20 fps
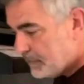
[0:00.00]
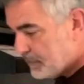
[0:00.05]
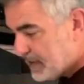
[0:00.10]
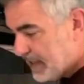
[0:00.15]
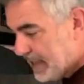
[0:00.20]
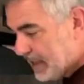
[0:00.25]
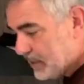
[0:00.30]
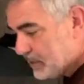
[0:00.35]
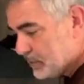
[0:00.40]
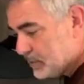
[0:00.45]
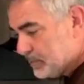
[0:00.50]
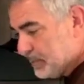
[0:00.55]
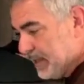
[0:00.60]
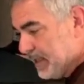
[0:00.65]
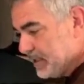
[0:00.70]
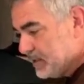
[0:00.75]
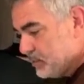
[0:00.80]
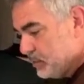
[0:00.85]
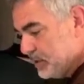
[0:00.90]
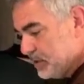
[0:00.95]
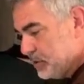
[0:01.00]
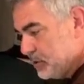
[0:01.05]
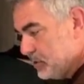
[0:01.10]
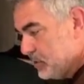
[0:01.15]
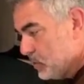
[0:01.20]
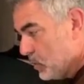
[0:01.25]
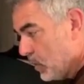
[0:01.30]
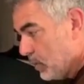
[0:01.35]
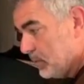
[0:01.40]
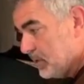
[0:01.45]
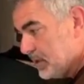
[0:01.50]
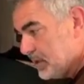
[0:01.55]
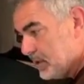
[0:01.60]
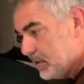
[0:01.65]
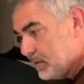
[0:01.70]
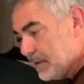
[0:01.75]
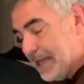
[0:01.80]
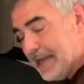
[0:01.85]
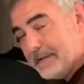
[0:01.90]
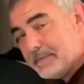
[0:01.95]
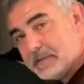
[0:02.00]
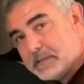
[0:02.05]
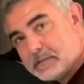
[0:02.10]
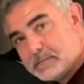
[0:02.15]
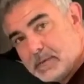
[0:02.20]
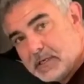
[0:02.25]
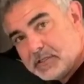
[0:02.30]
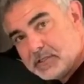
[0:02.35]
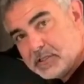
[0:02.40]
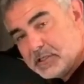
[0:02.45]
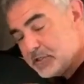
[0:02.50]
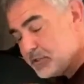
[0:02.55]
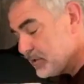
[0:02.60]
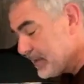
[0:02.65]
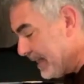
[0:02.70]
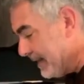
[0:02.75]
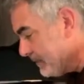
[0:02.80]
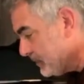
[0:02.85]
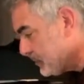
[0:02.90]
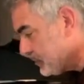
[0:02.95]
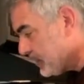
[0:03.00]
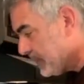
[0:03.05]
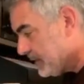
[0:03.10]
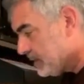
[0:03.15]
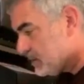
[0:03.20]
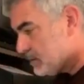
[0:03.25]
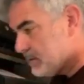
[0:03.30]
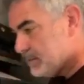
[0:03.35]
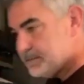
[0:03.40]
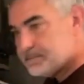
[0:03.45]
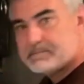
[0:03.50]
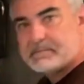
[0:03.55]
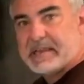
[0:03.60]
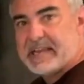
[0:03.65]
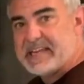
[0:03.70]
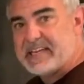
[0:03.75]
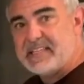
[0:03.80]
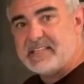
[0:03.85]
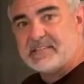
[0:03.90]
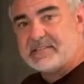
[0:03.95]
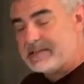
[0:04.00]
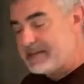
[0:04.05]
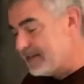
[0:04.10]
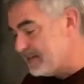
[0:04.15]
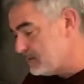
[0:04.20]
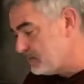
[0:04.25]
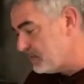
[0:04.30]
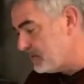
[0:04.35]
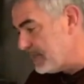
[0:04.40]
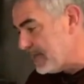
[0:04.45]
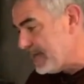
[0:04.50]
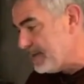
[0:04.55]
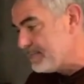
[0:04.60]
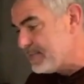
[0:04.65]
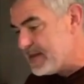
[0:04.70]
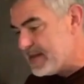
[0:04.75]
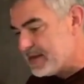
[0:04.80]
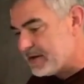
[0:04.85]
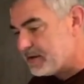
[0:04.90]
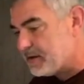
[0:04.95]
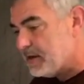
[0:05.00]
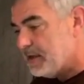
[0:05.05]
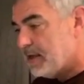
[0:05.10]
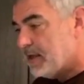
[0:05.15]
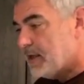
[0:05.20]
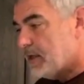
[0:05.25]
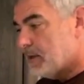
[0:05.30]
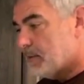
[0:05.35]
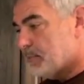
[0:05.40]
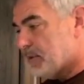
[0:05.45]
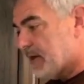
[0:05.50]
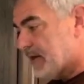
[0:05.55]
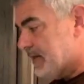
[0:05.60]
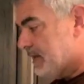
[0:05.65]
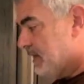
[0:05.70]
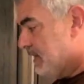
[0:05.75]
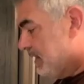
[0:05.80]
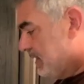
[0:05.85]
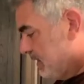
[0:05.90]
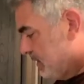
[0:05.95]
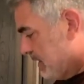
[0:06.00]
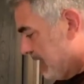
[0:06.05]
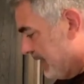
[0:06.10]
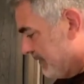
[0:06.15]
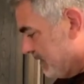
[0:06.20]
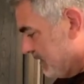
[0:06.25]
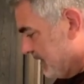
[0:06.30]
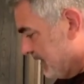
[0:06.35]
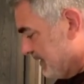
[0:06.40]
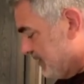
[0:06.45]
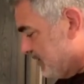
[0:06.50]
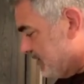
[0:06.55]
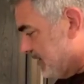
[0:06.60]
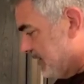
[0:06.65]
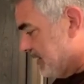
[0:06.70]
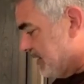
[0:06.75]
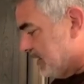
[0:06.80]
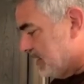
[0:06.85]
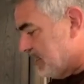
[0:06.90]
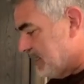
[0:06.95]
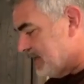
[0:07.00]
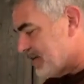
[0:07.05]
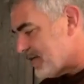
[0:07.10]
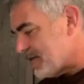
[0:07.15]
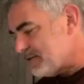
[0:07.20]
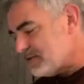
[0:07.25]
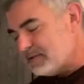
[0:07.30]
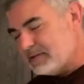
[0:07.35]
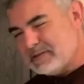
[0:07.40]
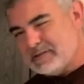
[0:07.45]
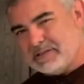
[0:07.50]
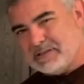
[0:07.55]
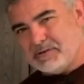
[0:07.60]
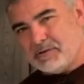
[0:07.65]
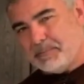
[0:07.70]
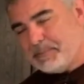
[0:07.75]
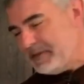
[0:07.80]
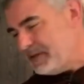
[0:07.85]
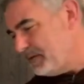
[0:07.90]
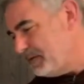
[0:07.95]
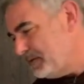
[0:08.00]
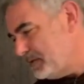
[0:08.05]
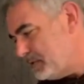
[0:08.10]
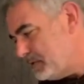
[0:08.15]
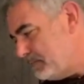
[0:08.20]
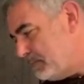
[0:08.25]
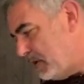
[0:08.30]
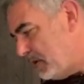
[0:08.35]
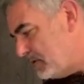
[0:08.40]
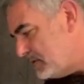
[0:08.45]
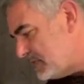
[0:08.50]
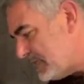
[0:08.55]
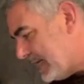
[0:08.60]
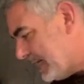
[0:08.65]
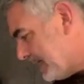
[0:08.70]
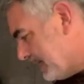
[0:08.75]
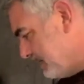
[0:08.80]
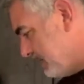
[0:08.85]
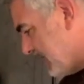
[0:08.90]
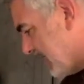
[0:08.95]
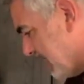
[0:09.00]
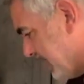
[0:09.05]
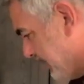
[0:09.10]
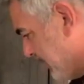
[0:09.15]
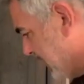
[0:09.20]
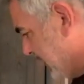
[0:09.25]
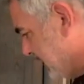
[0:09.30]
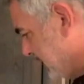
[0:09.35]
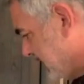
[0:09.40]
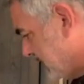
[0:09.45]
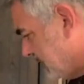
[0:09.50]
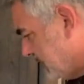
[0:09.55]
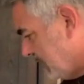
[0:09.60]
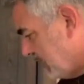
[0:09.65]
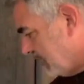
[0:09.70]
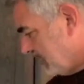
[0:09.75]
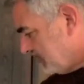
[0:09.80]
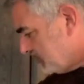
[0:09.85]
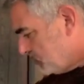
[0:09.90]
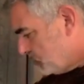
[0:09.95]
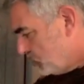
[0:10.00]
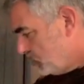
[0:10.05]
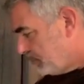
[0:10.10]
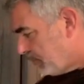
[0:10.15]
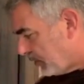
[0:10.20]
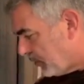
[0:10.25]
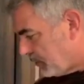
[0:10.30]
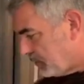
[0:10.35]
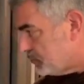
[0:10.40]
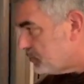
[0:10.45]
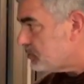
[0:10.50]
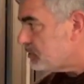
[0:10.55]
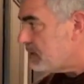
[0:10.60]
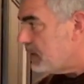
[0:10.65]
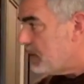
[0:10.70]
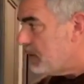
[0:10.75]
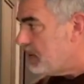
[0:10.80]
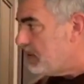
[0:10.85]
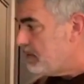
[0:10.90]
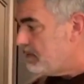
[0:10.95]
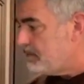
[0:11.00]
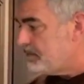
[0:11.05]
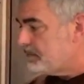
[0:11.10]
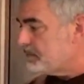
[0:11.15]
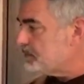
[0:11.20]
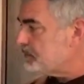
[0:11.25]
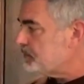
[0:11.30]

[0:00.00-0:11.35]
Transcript: of counter space, which you normally don't have this much in a travel trailer of any size for that matter. But you have a nice sink in here. It's a little bit on the small side in my opinion. Two burner stove,